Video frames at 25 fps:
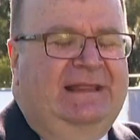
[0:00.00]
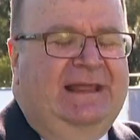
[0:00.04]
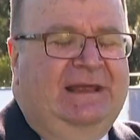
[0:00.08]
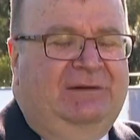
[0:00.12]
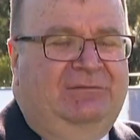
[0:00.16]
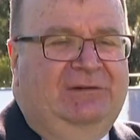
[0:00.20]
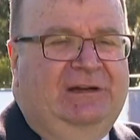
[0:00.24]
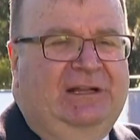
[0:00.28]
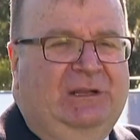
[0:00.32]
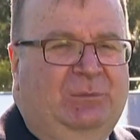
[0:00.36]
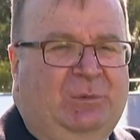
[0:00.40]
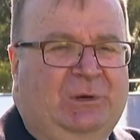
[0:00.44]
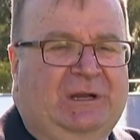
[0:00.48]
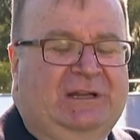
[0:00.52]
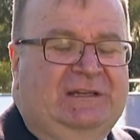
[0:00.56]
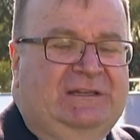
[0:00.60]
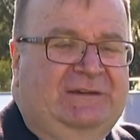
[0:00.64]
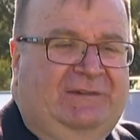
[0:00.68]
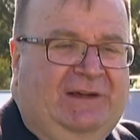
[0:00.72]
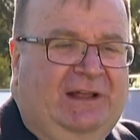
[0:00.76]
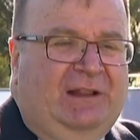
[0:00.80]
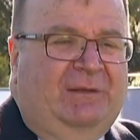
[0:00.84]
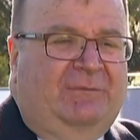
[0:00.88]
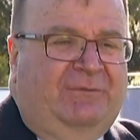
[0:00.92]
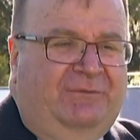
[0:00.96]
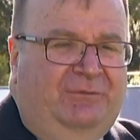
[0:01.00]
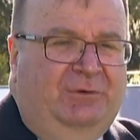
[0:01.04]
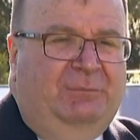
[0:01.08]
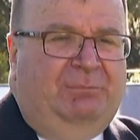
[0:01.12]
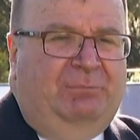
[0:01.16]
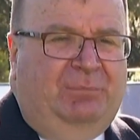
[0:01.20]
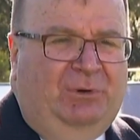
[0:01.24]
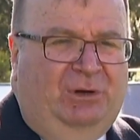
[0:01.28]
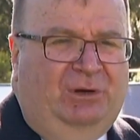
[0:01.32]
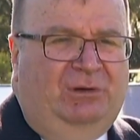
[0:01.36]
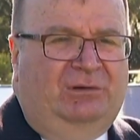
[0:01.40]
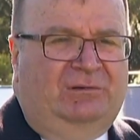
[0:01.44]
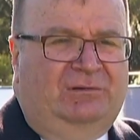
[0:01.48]
They really want to develop
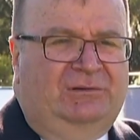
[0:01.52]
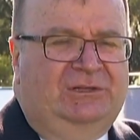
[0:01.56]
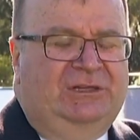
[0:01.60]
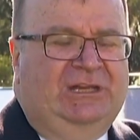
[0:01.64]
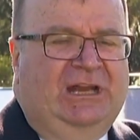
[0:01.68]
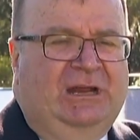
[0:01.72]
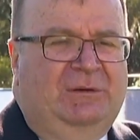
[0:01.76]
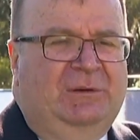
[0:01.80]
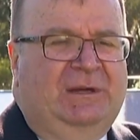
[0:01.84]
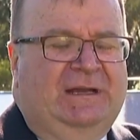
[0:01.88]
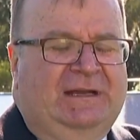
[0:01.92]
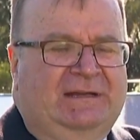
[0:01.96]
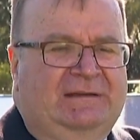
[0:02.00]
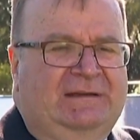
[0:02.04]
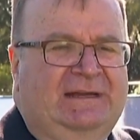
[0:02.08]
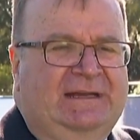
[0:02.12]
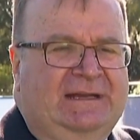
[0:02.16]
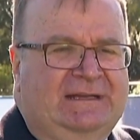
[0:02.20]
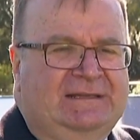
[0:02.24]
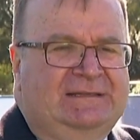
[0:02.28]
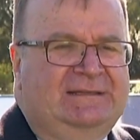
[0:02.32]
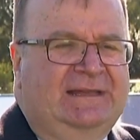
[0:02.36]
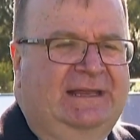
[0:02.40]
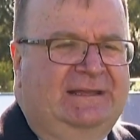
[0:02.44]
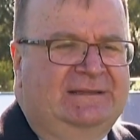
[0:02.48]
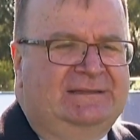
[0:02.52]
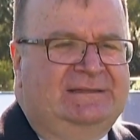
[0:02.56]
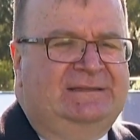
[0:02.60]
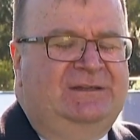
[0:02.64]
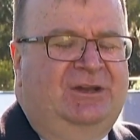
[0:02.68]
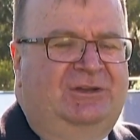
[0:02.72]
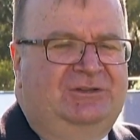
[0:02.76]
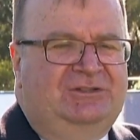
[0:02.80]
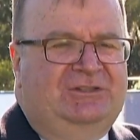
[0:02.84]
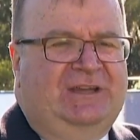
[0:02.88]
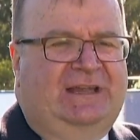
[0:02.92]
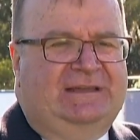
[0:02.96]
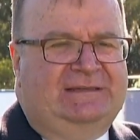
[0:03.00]
football, you know, in a, in a sense,
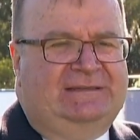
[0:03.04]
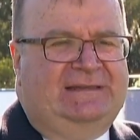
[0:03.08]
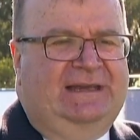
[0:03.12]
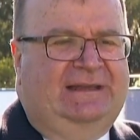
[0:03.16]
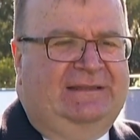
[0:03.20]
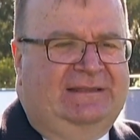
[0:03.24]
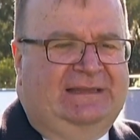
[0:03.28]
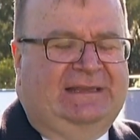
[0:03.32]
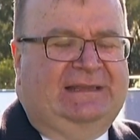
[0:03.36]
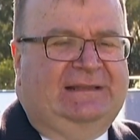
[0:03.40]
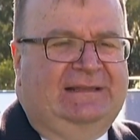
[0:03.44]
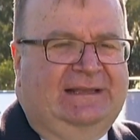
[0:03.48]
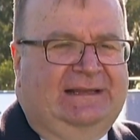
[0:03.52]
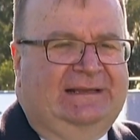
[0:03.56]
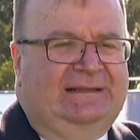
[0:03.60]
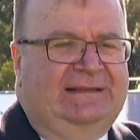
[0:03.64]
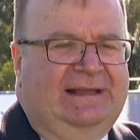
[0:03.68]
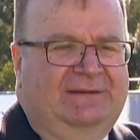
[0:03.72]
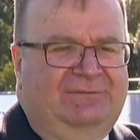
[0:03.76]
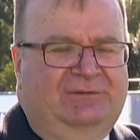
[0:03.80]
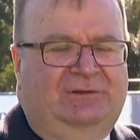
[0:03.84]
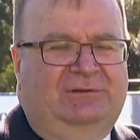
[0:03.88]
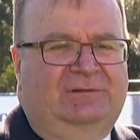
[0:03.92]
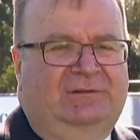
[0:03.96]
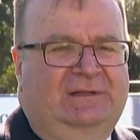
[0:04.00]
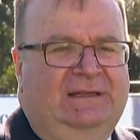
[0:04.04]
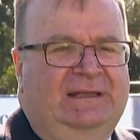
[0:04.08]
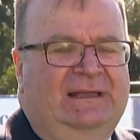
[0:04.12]
not just at the elite level.